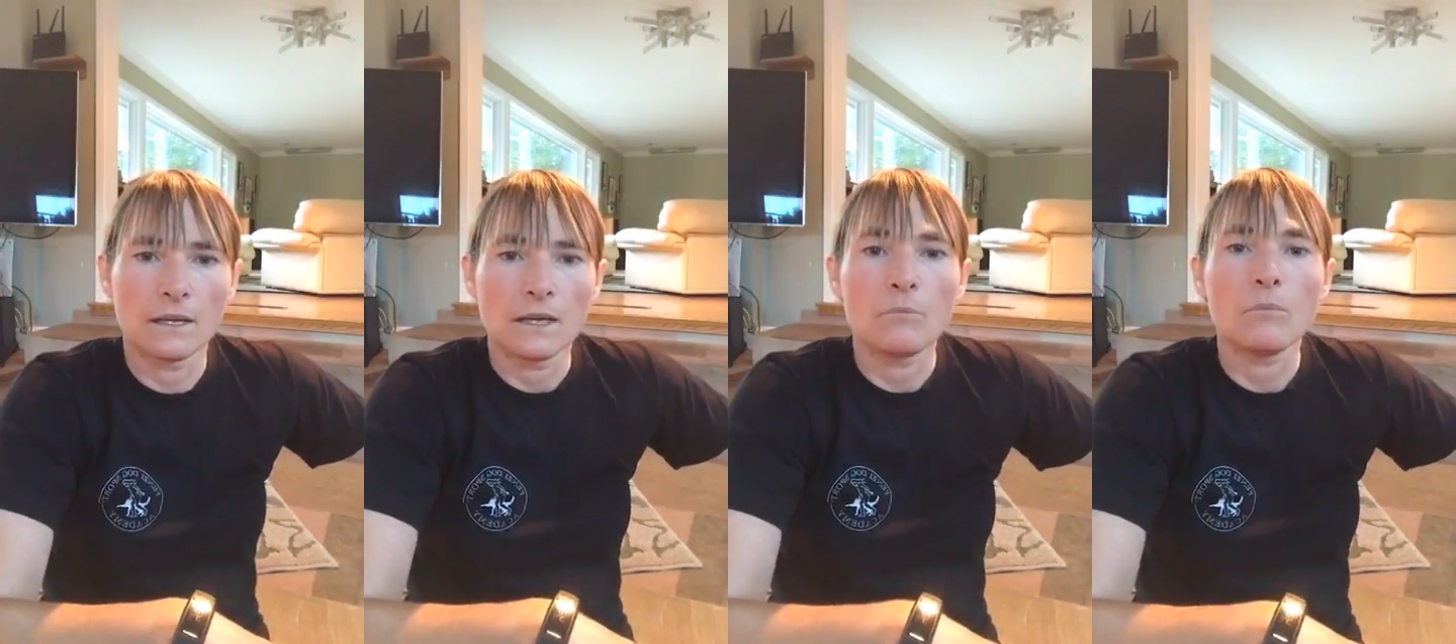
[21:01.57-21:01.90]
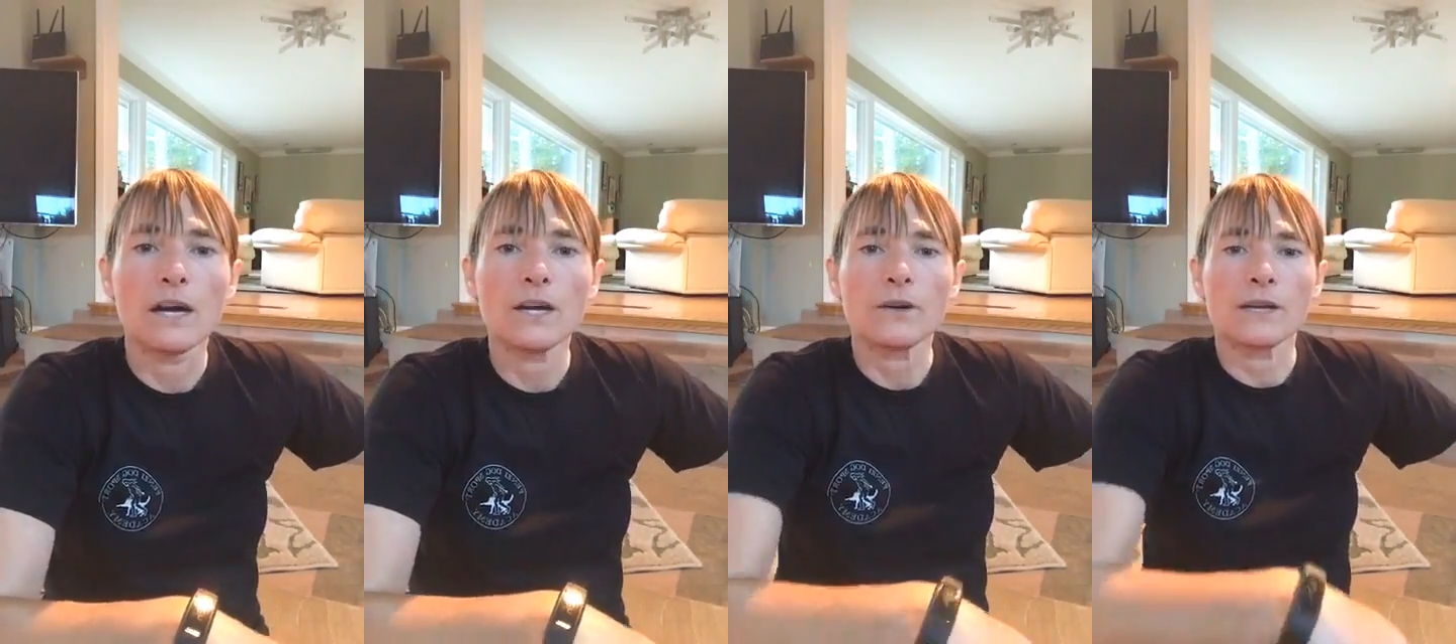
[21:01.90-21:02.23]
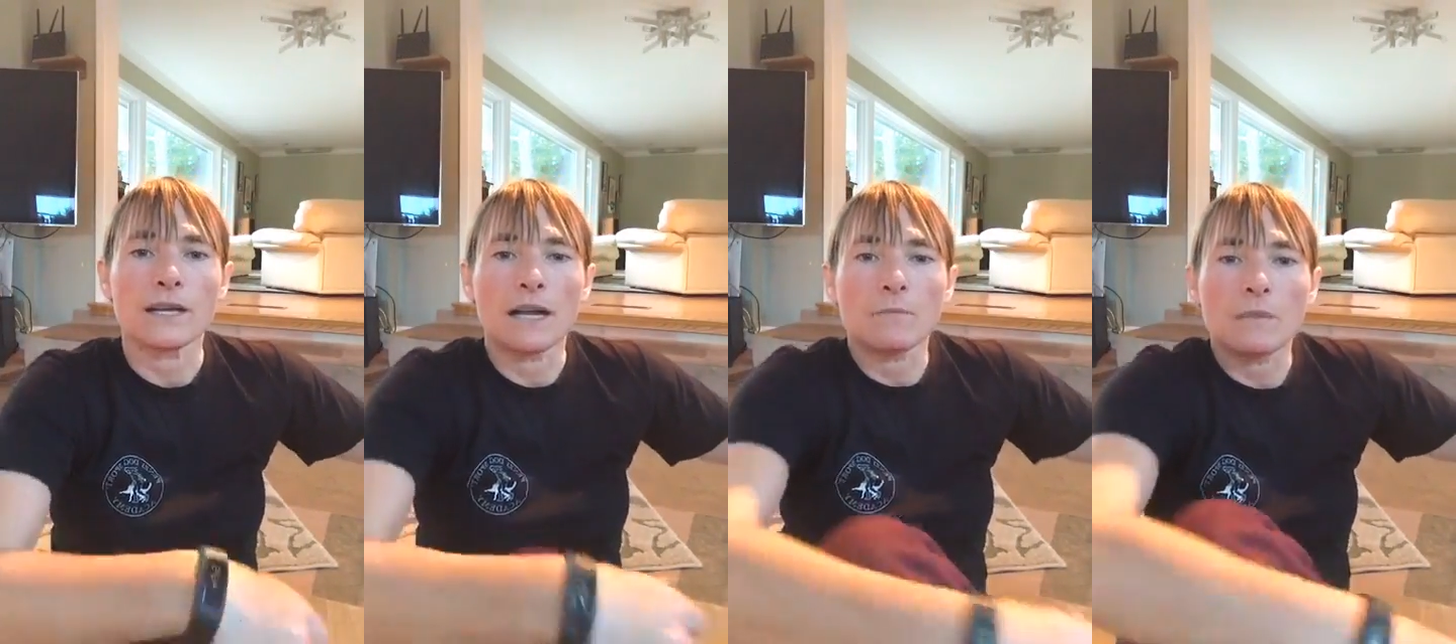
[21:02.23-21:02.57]
Margaret,
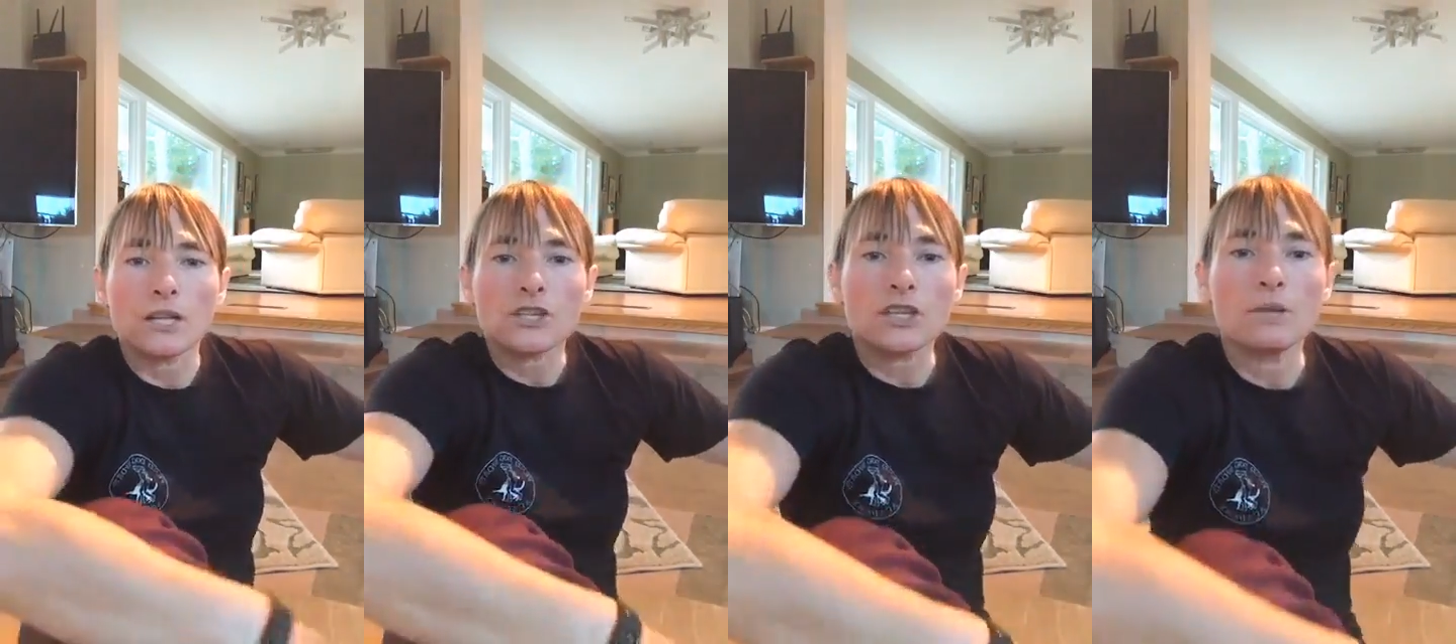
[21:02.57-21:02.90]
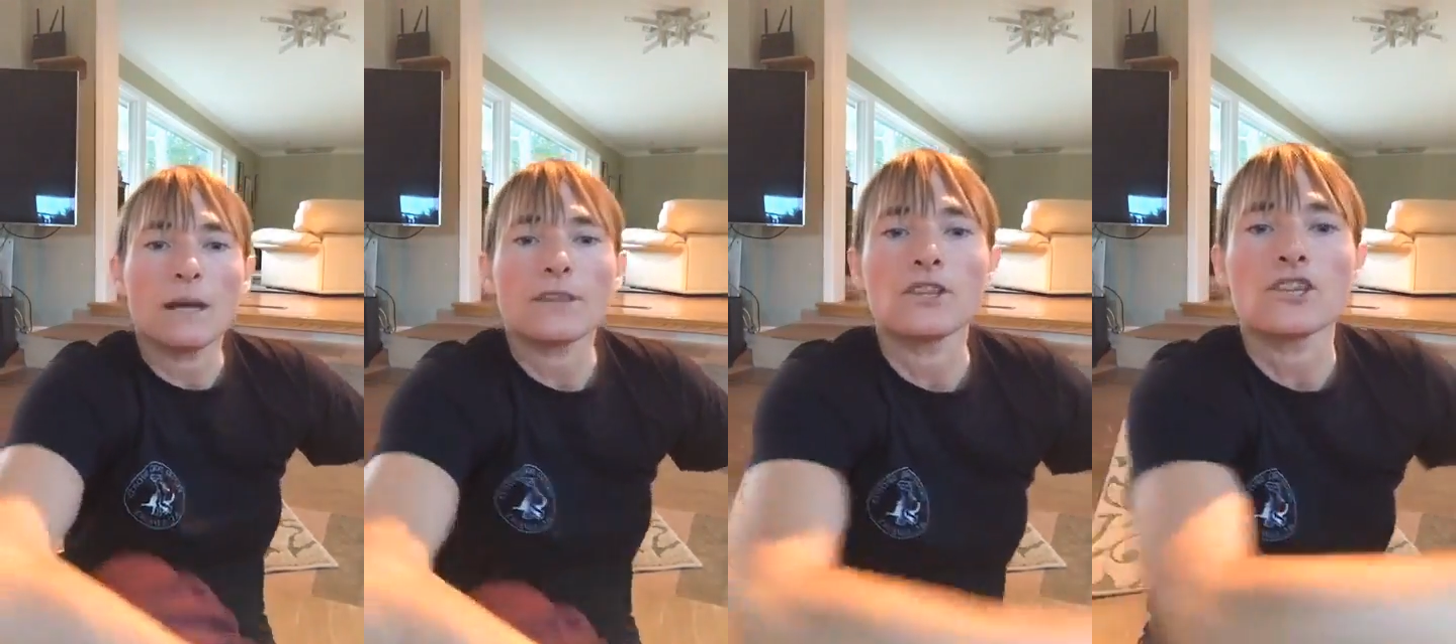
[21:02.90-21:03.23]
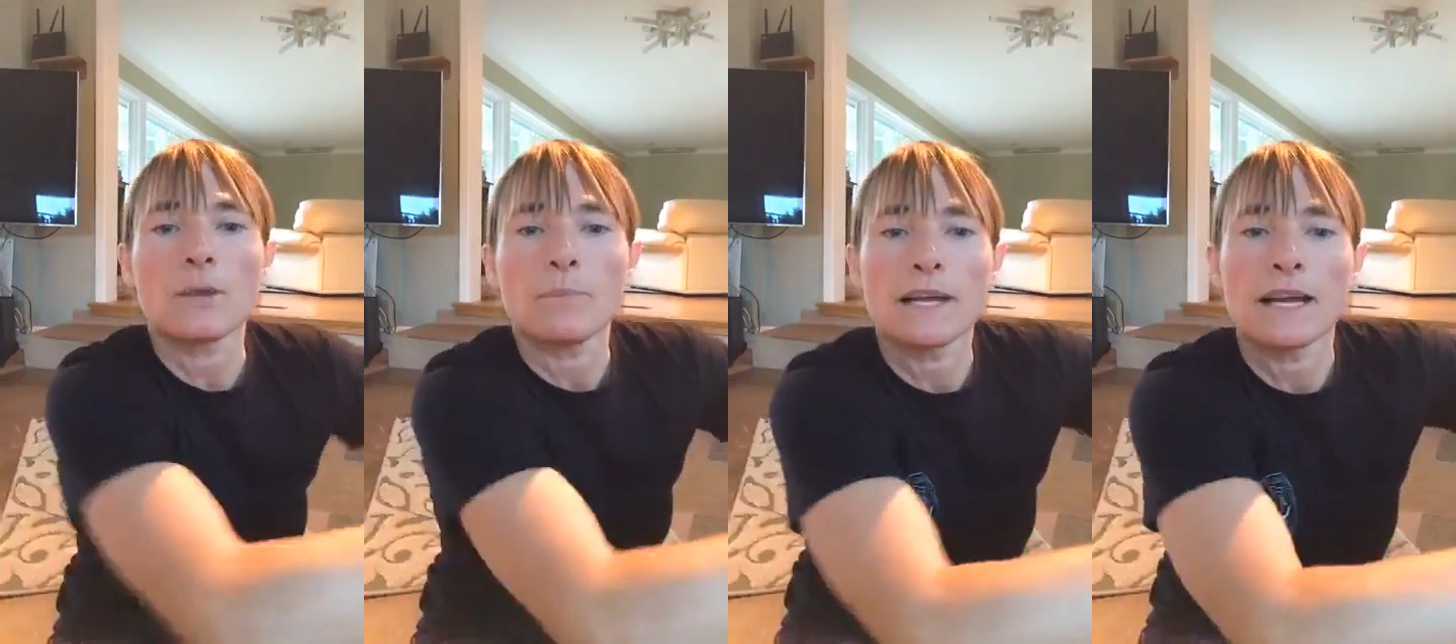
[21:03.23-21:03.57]
I'm not sure about the
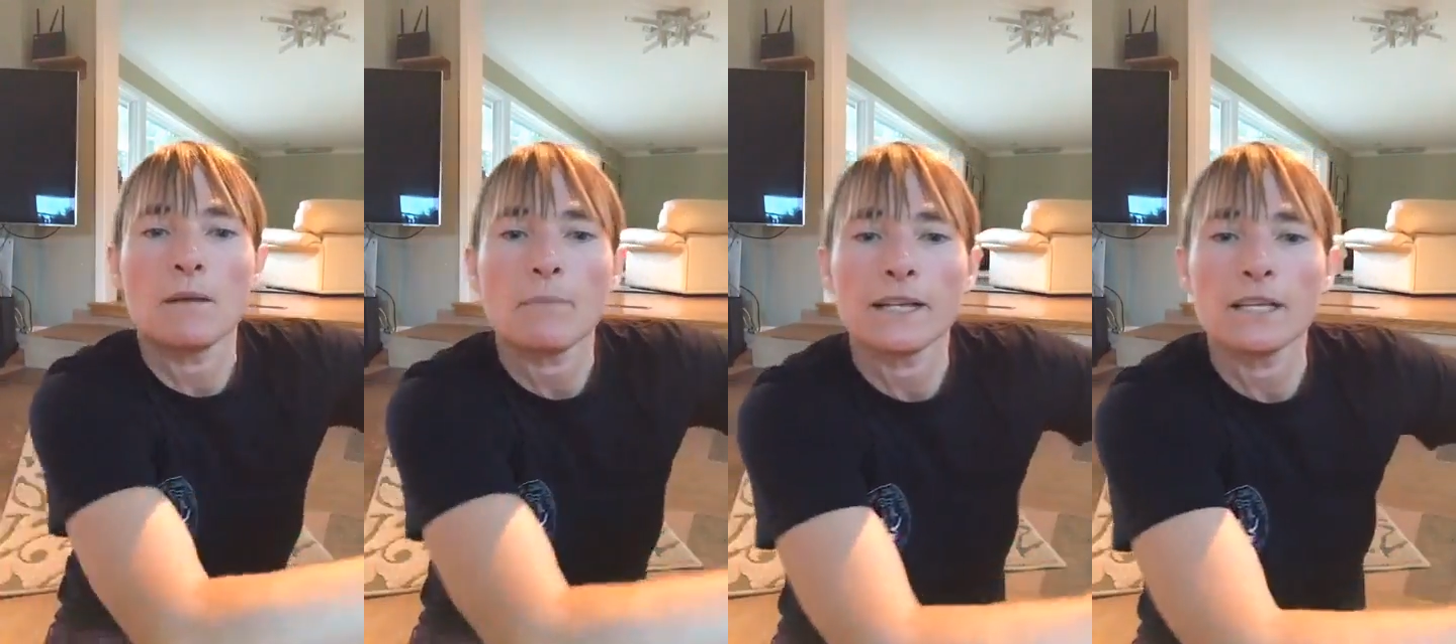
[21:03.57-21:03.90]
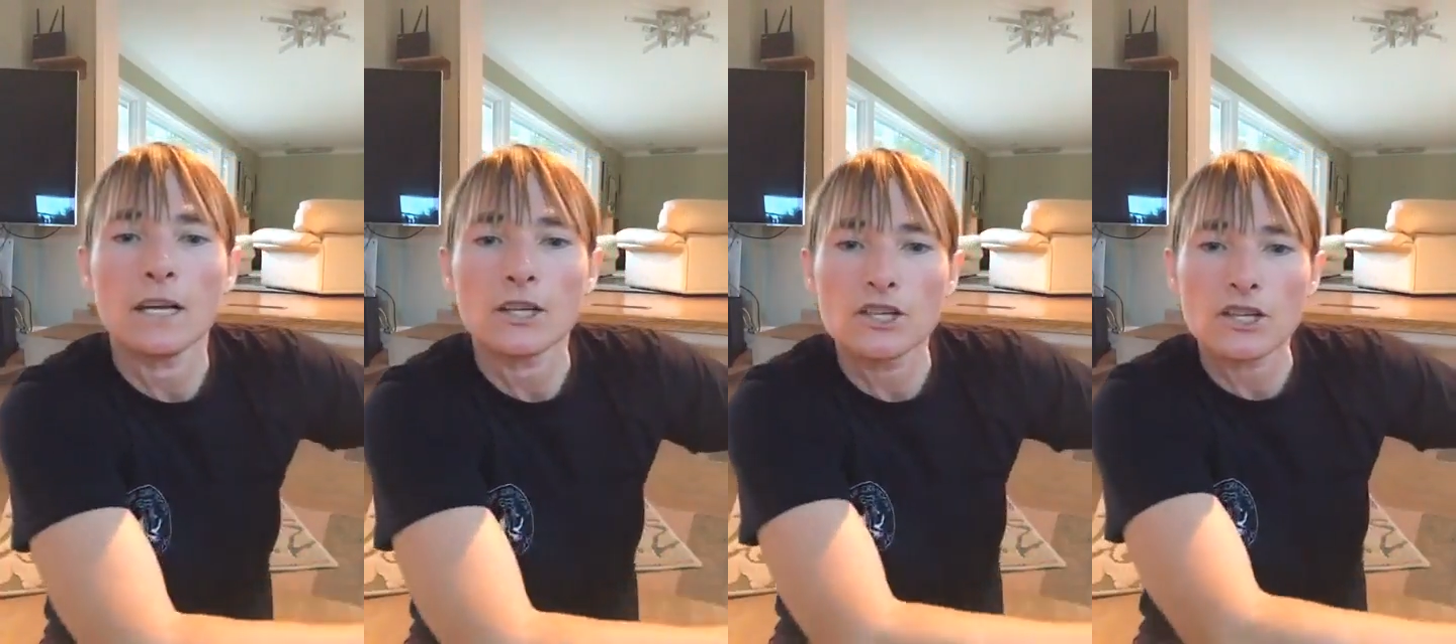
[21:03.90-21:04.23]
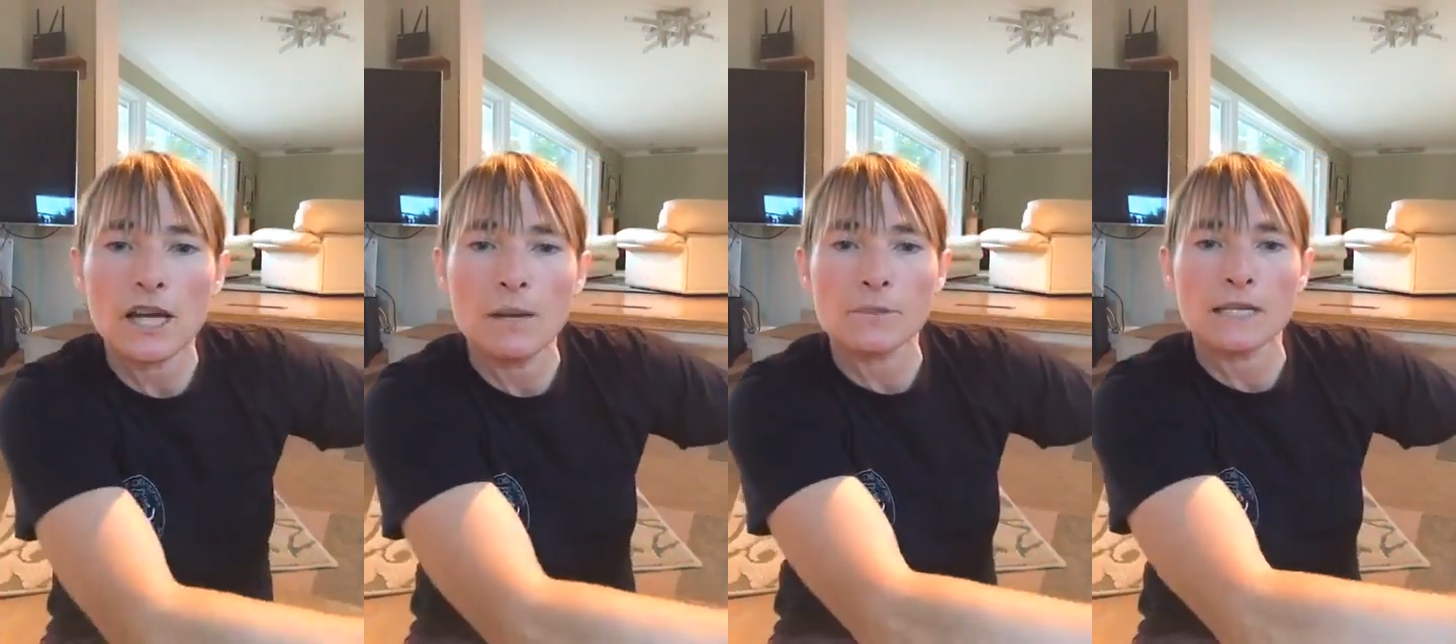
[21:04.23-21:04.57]
jumping up. My dog
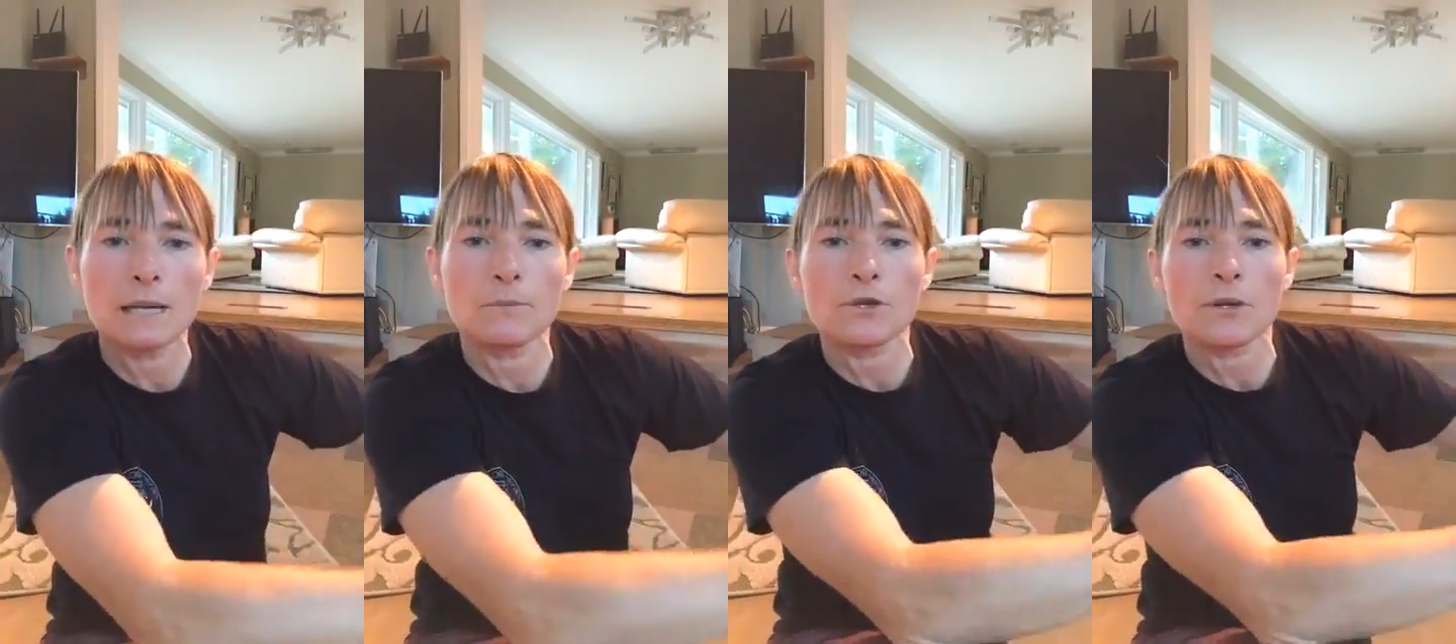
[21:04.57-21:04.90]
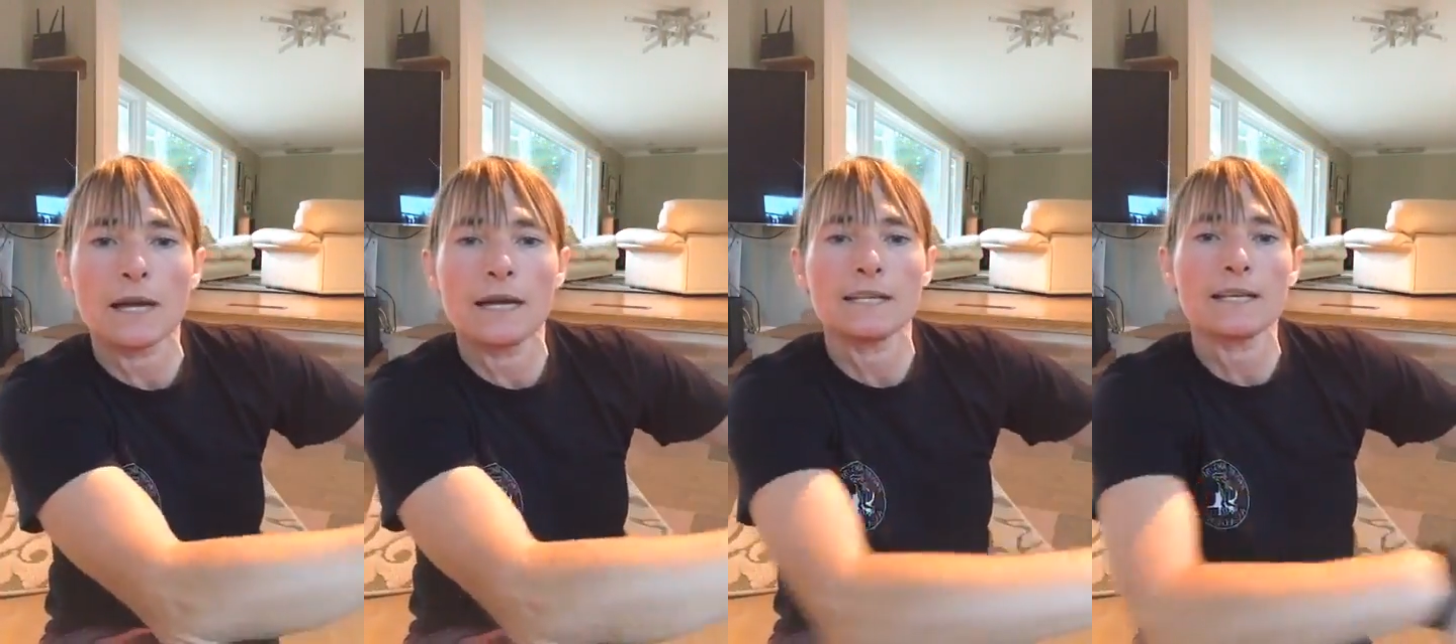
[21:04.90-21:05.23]
jumps and I'm trying to